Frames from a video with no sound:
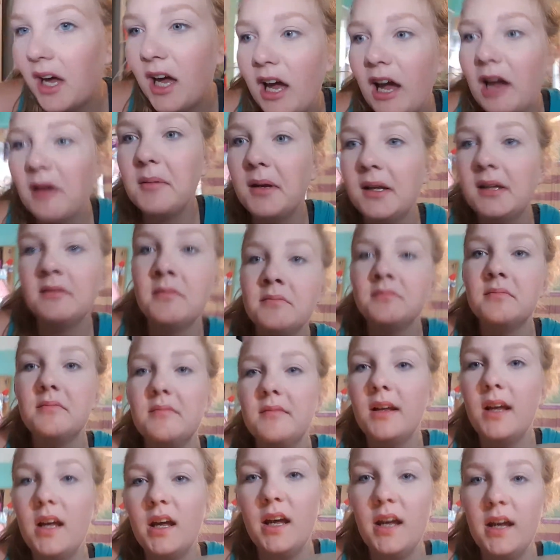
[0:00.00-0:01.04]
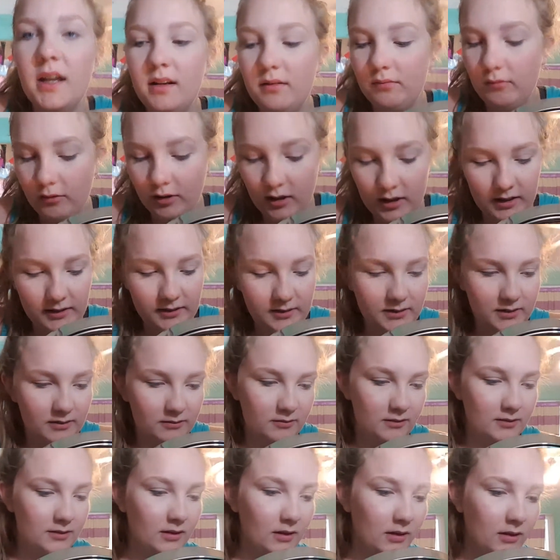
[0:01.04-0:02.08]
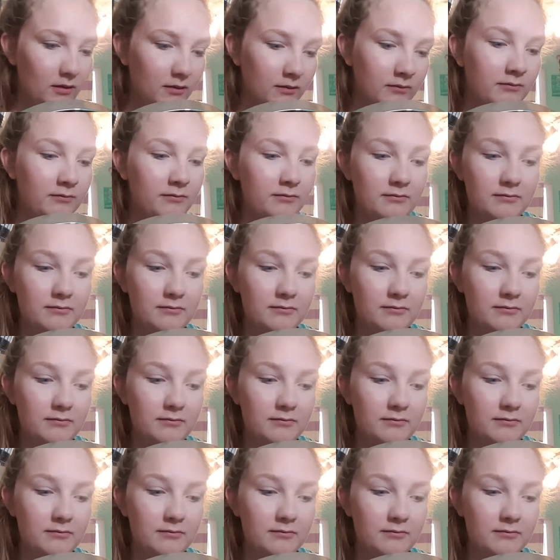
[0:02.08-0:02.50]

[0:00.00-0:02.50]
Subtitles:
I mean, it works, so